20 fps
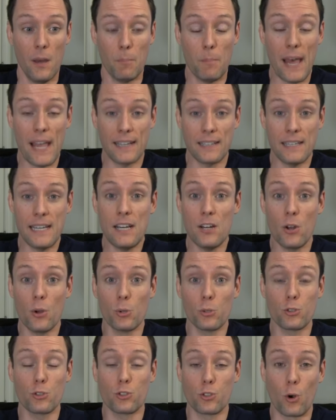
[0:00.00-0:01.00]

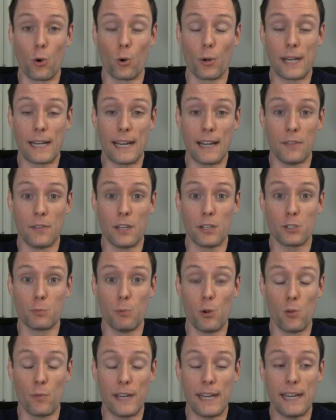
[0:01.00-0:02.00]
Magneto's story in this
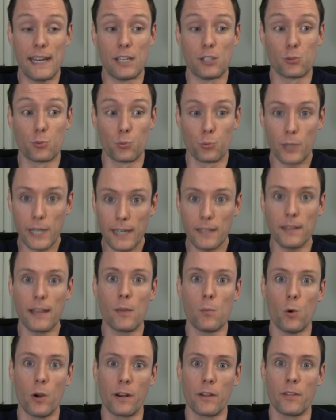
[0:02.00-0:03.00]
movie is
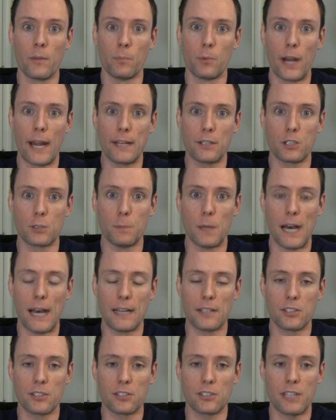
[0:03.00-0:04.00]
really one of the bright
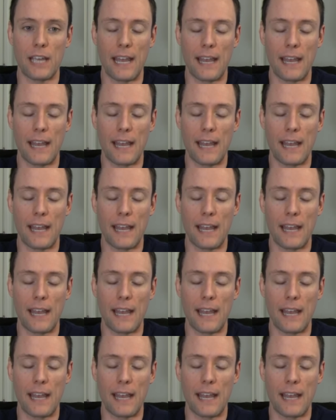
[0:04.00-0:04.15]
spots,